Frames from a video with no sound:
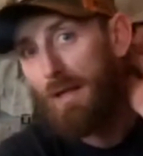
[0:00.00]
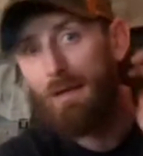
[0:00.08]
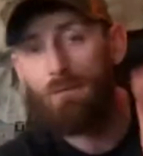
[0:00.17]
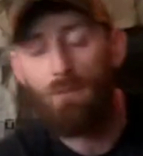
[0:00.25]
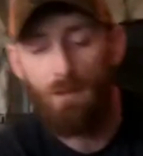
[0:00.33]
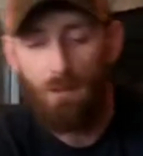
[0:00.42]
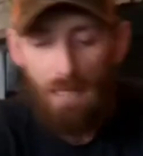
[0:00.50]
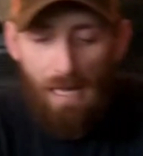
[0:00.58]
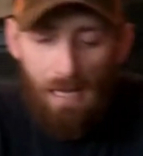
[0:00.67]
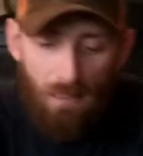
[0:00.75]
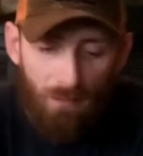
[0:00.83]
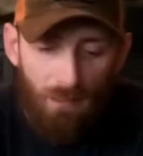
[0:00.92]
Could not never figure it
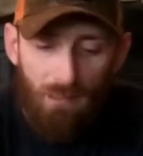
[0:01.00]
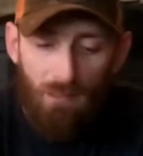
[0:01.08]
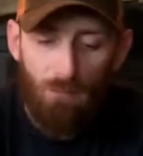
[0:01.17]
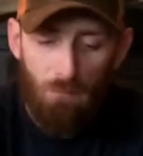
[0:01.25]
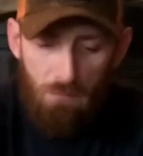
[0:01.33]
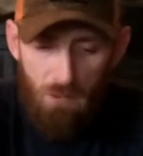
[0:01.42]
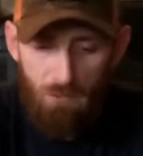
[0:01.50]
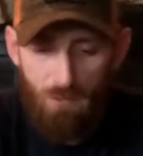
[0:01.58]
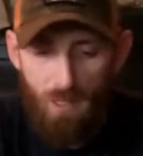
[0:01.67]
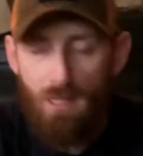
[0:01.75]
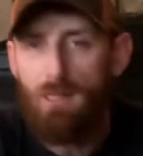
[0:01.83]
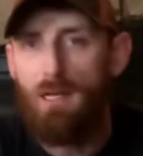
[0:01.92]
out. I'd get so
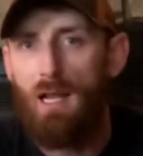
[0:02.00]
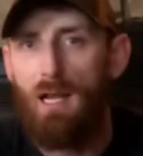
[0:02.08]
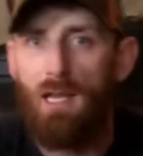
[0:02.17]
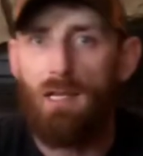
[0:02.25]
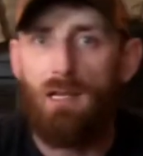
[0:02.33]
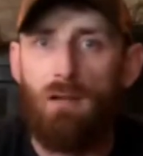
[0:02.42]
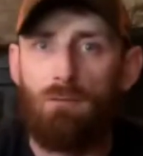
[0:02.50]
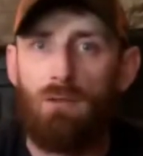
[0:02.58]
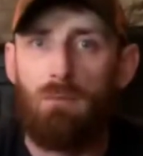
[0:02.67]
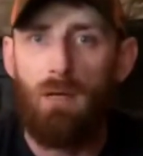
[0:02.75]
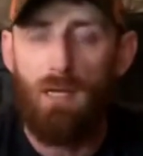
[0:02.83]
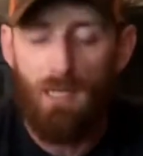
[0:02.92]
frustrated that I'd hand it off
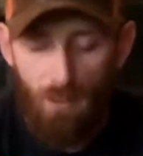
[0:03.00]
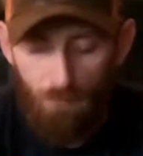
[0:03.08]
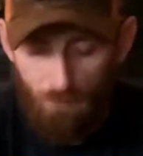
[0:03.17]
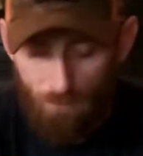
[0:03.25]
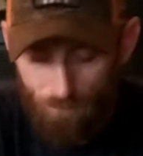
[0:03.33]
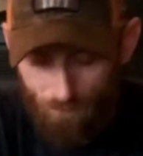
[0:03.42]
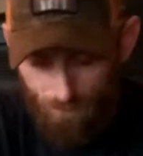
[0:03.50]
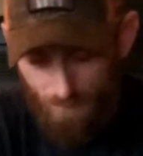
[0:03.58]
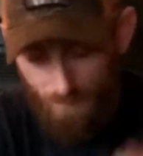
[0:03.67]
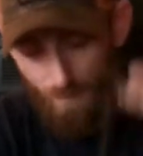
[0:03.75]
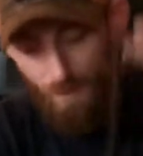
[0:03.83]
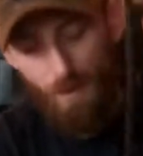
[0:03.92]
to somebody else.
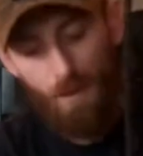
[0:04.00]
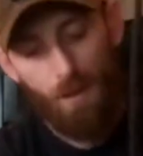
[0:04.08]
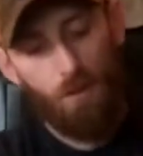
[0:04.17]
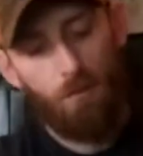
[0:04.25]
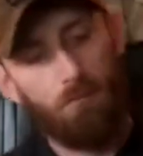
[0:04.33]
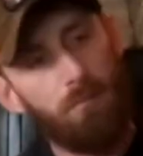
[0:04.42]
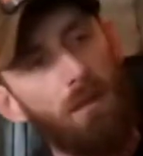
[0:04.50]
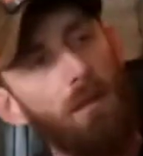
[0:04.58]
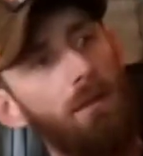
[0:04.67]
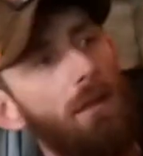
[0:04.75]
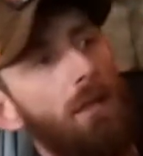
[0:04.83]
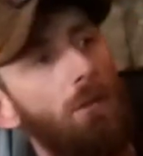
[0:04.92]

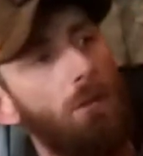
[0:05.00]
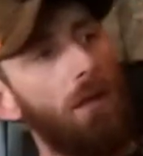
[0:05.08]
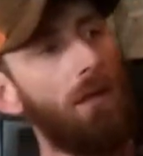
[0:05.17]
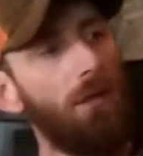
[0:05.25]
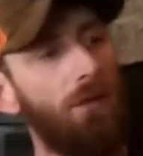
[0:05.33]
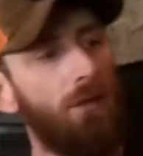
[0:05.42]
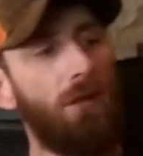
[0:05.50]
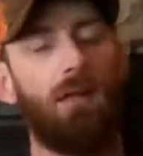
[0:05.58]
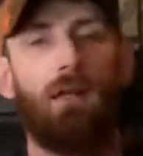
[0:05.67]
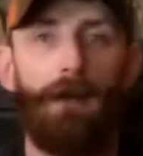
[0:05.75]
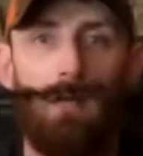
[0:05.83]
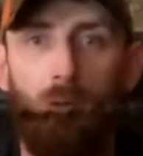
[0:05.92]
But anyways,
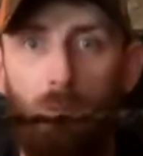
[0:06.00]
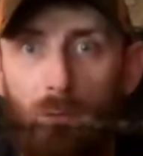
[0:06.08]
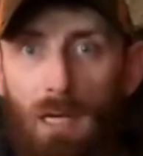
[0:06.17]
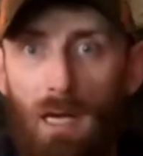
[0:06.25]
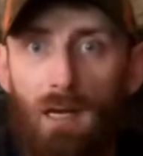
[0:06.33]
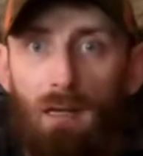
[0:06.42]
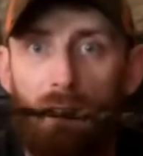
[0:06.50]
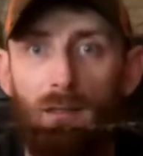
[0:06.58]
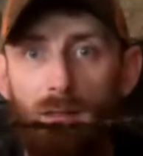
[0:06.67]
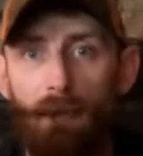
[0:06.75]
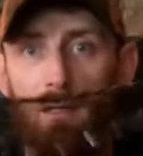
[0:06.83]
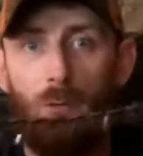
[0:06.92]
uh, old guy,
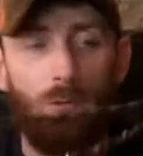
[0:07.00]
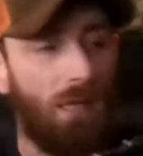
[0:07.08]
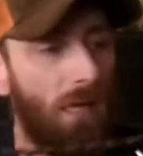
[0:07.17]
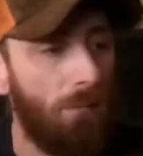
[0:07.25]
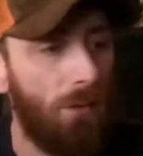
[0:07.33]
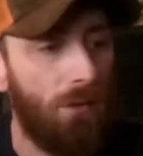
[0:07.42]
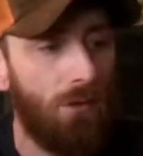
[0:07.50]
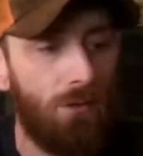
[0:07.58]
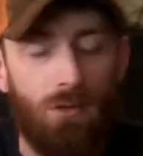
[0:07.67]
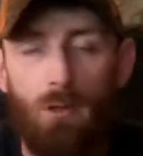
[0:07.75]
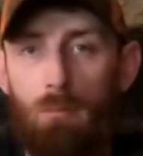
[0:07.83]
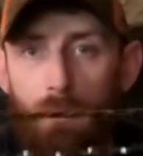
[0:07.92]
old timer,
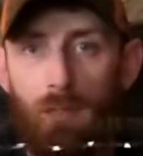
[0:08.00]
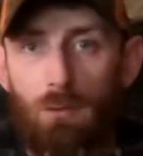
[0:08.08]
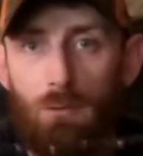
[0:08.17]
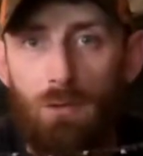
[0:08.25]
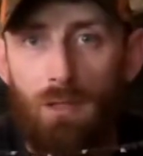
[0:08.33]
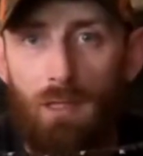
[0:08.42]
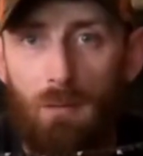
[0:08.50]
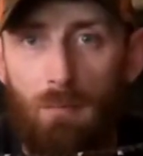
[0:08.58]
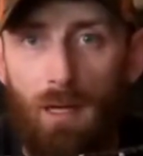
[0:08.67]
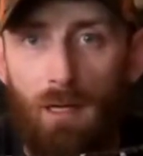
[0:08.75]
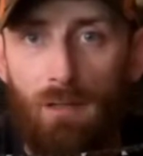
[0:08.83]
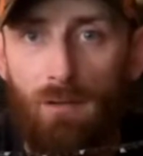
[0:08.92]
showed me a little trick
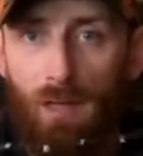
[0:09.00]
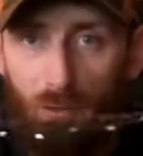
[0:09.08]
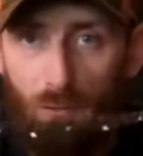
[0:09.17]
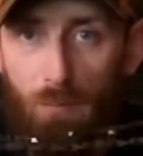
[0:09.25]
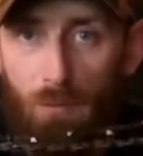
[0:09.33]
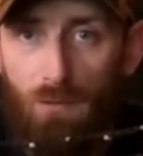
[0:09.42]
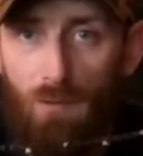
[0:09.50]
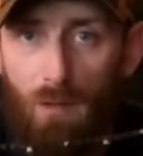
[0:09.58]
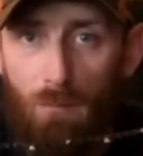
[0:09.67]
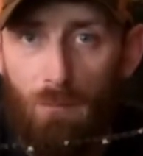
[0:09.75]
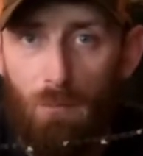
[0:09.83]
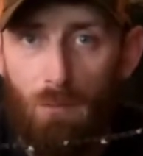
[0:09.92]
about it. It's actually pretty
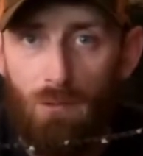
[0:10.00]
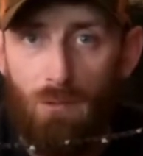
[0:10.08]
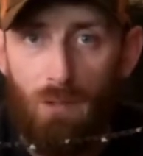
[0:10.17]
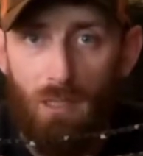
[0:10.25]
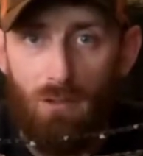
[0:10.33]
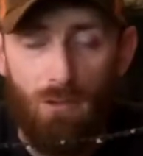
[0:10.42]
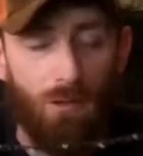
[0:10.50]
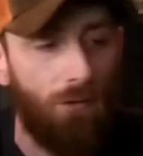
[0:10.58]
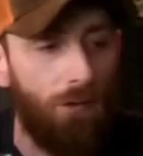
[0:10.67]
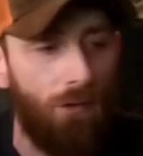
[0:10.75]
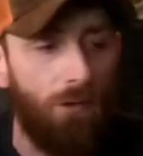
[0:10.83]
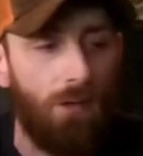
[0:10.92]
simple once you catch
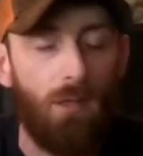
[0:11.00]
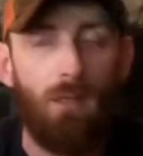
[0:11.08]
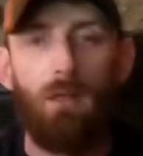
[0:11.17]
on to it.